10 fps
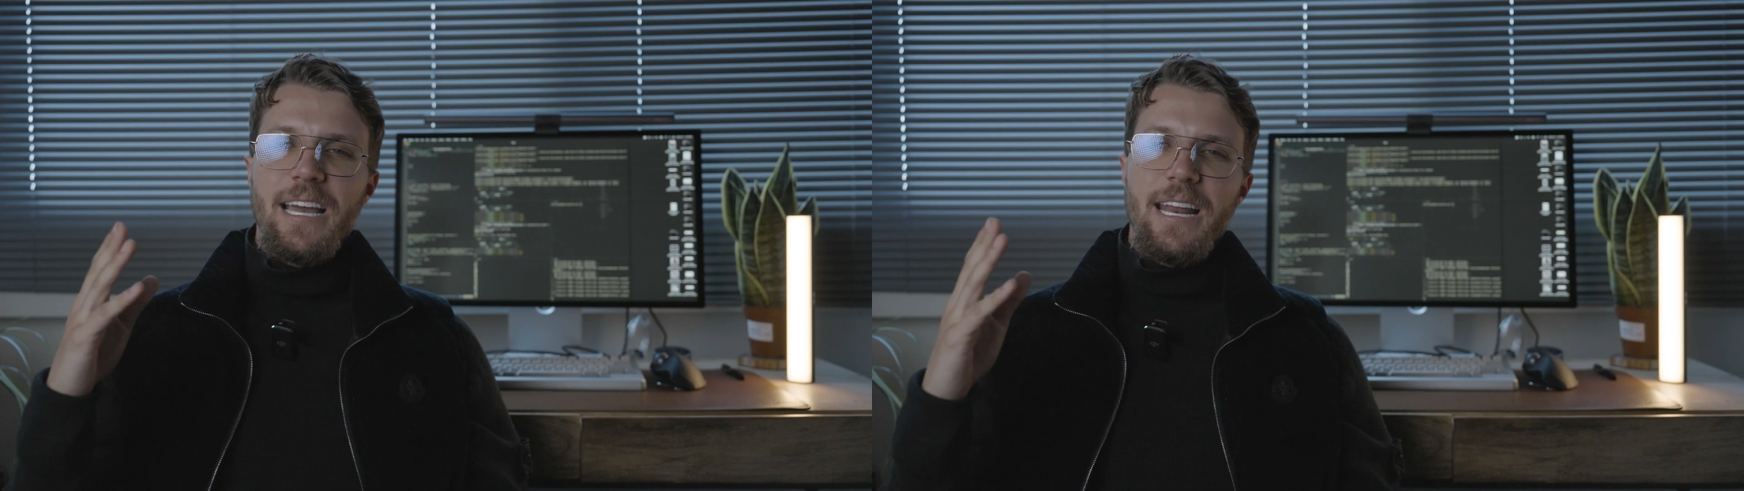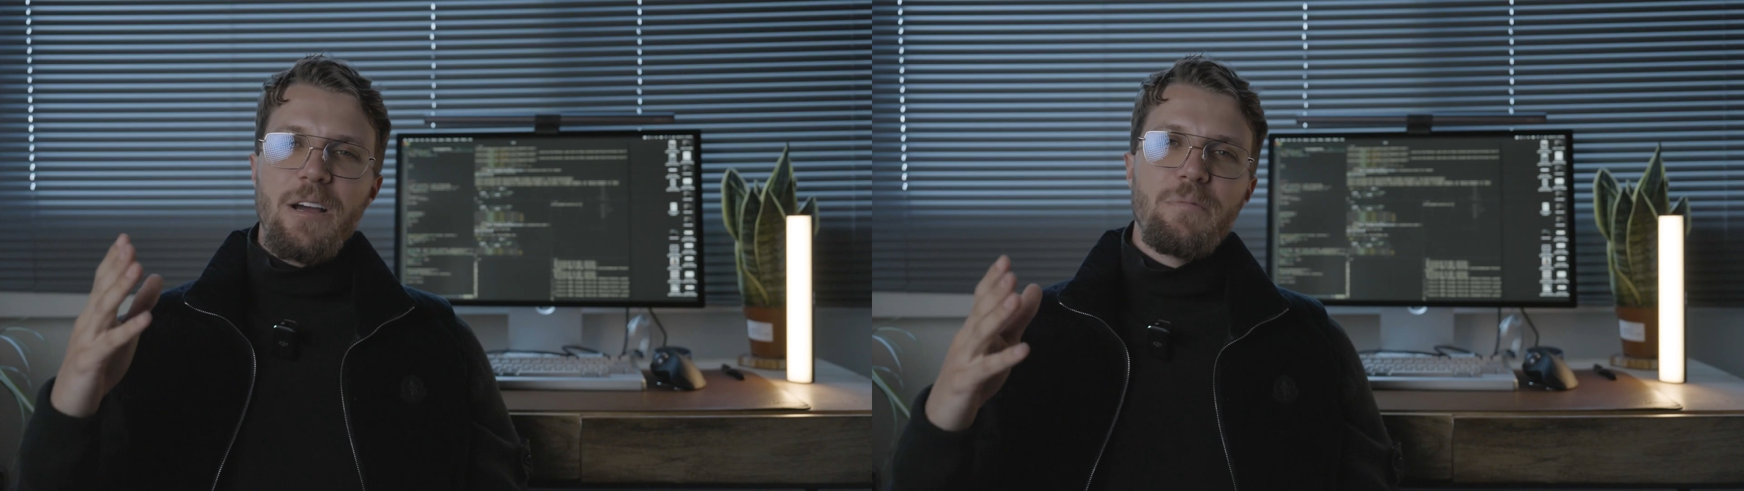
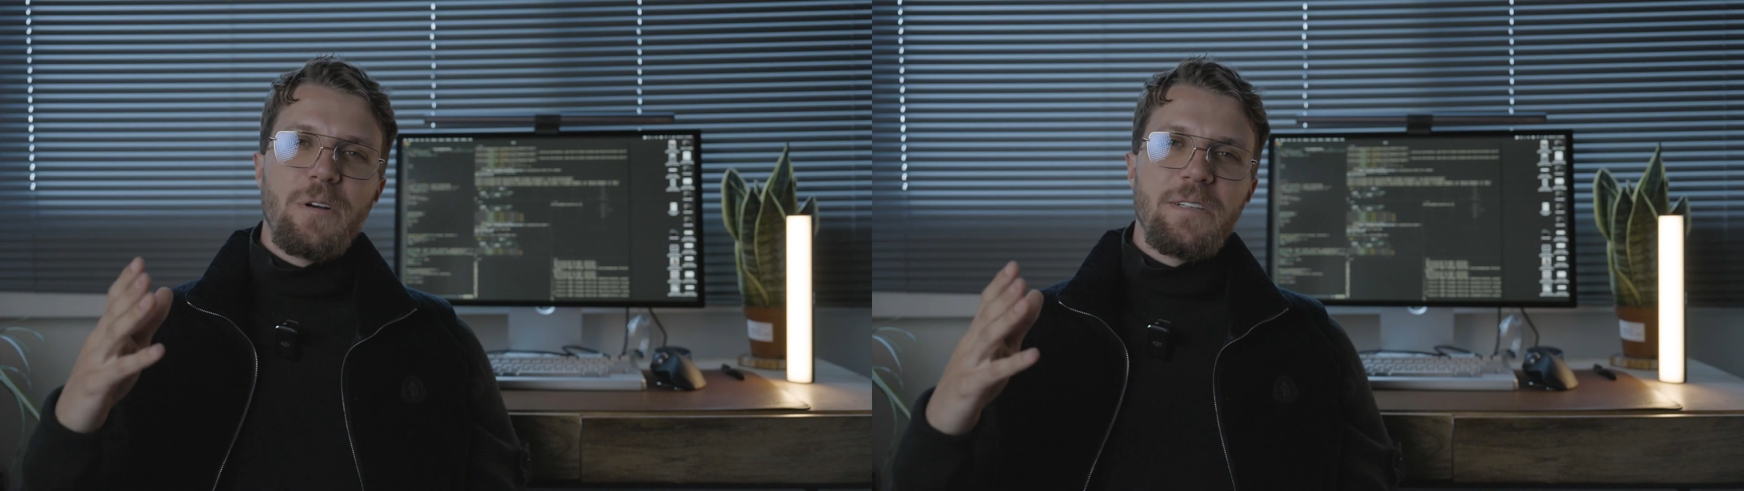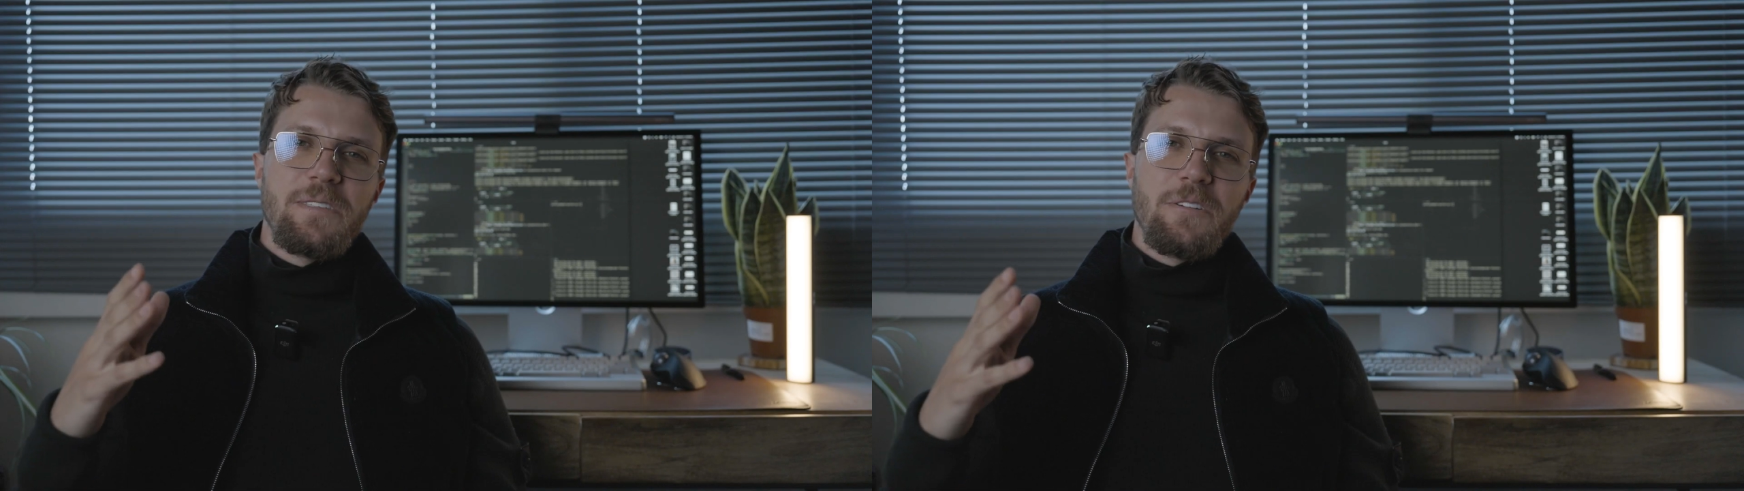And I hope you'll
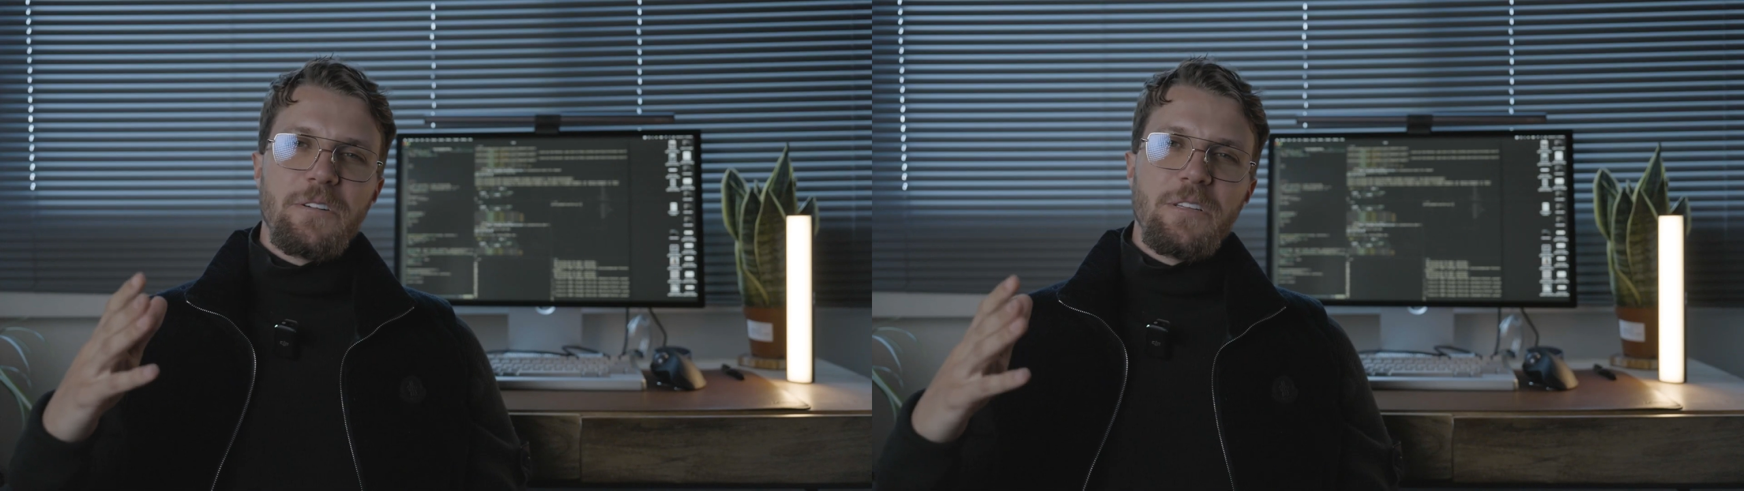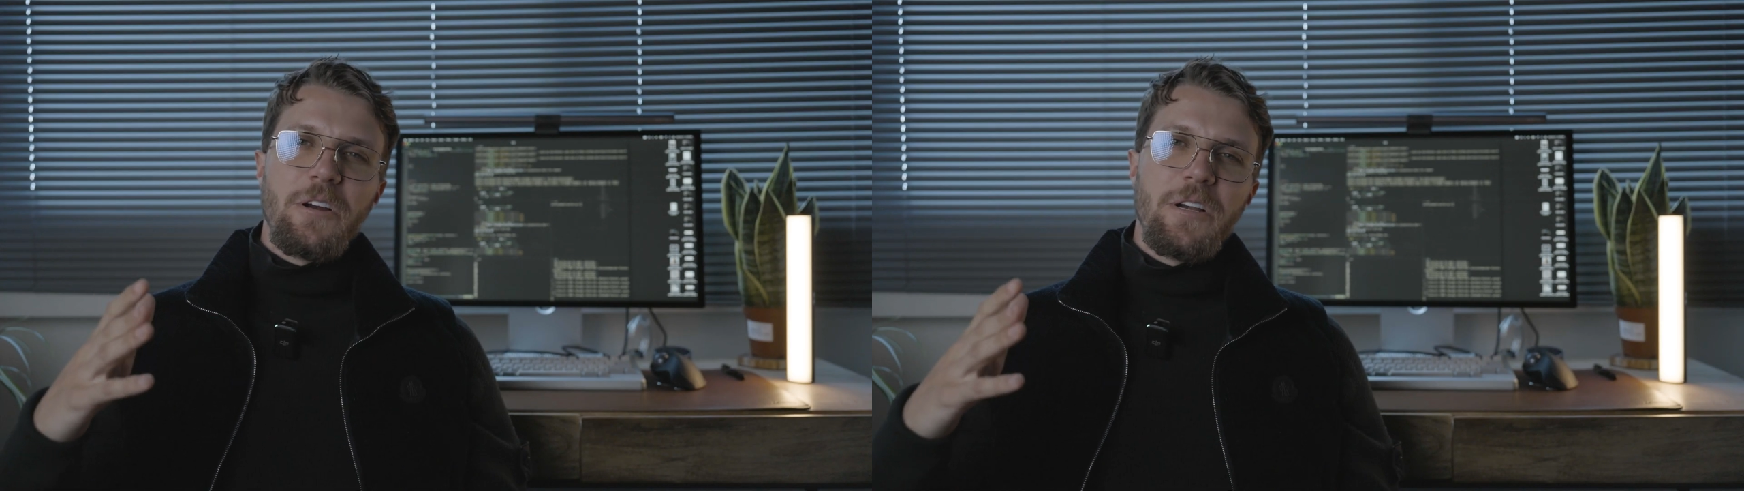consider
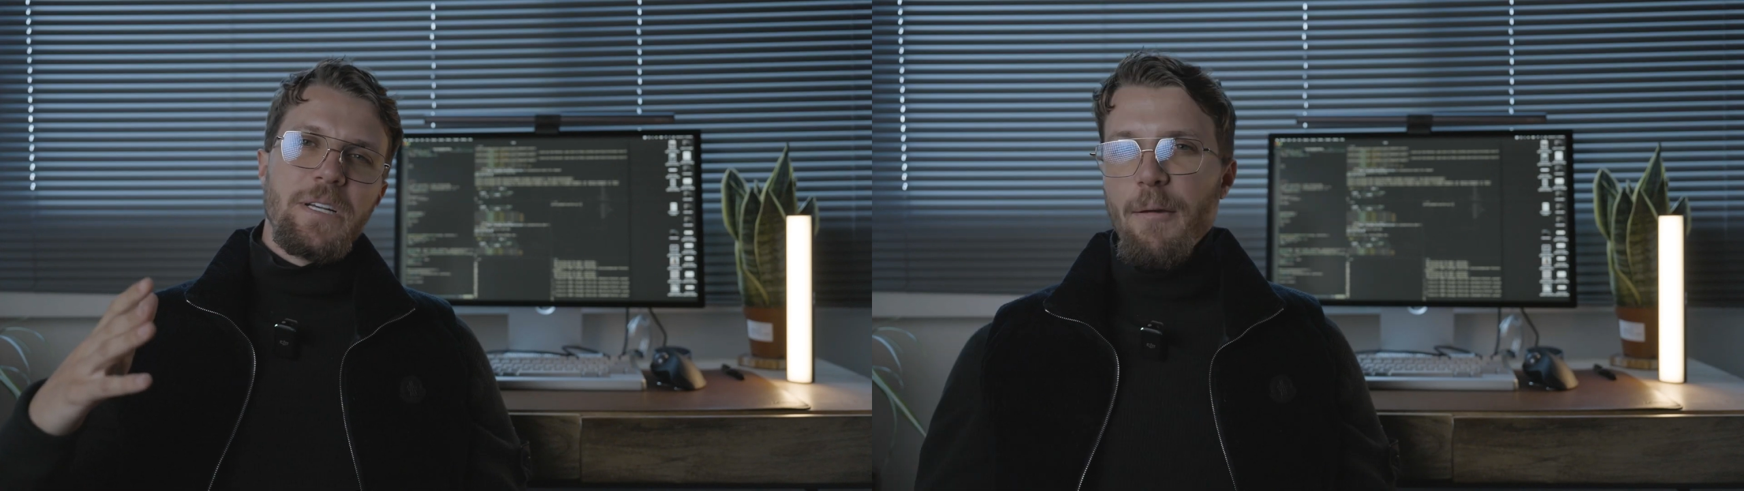to learn